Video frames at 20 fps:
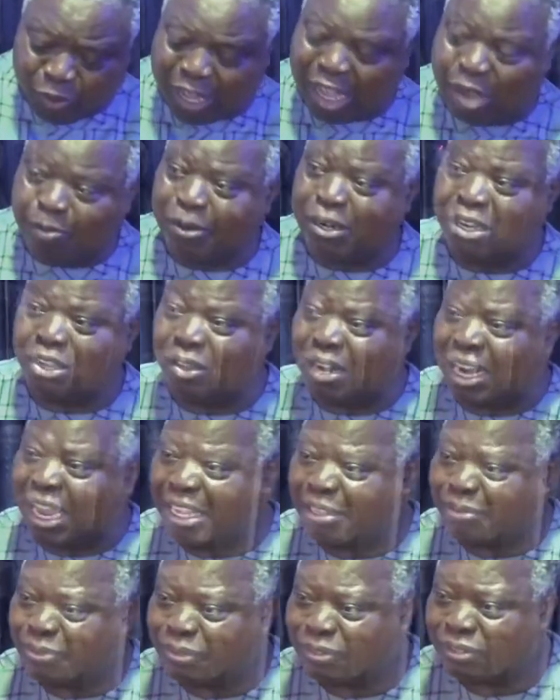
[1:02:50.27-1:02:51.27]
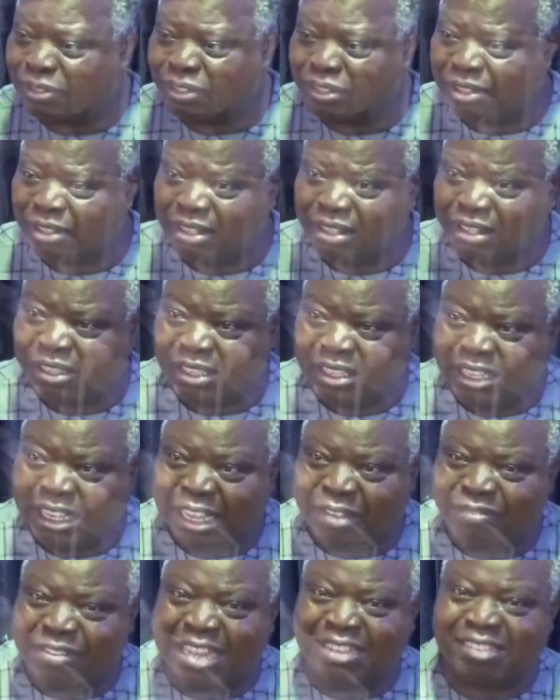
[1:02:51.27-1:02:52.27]
will happen in your life.
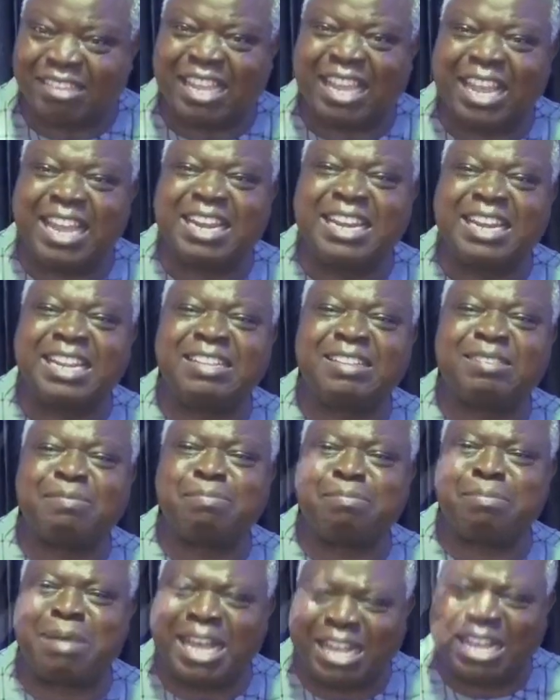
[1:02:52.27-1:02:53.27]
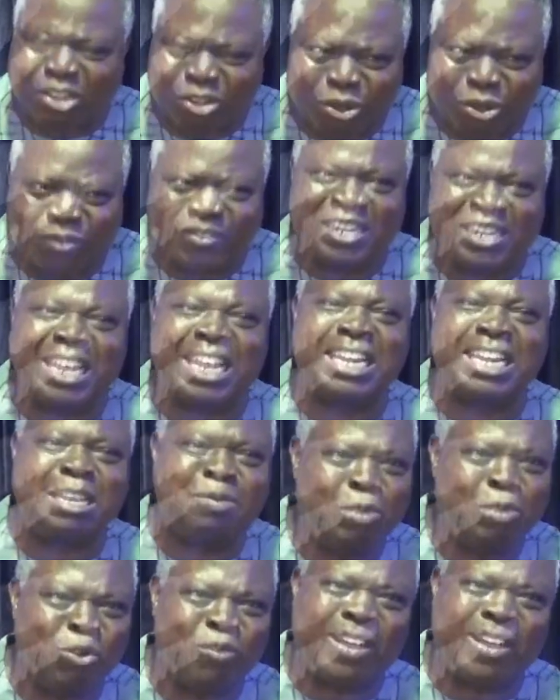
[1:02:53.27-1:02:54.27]
If there is any mark of the
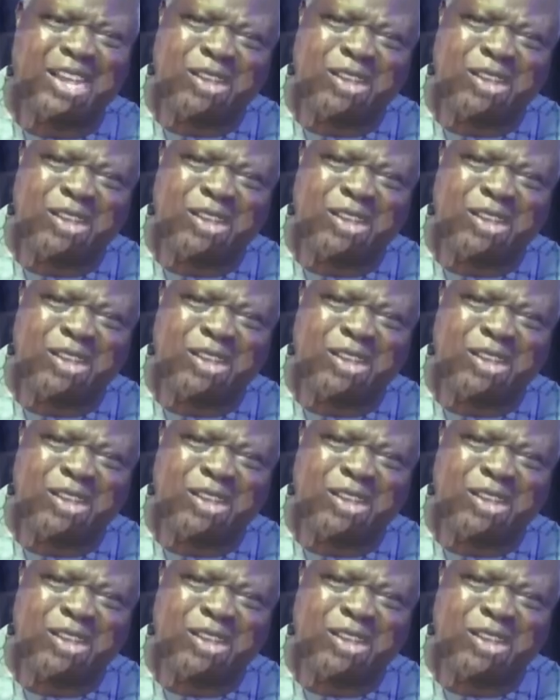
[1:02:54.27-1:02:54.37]
enemy over